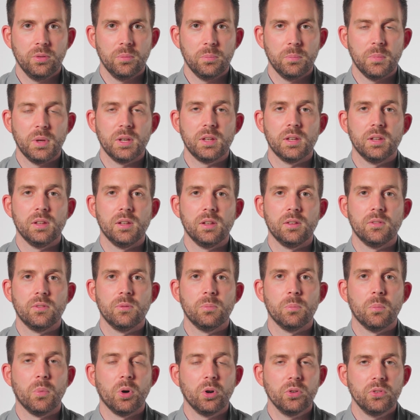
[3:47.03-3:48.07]
making it
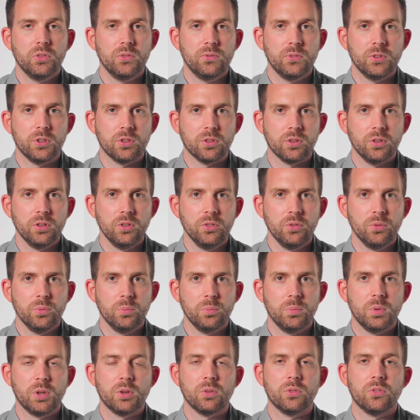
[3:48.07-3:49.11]
more difficult
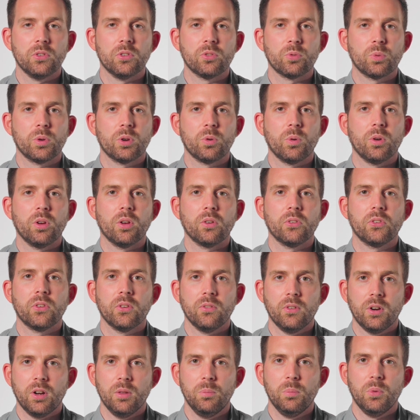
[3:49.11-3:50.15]
because it requires
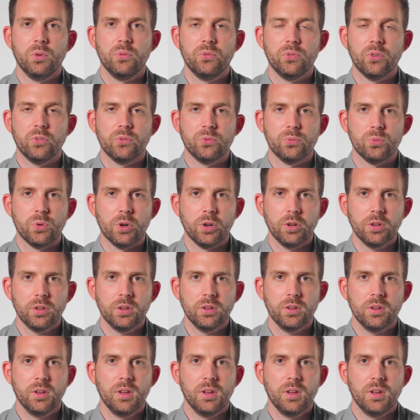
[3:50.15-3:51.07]
several months of work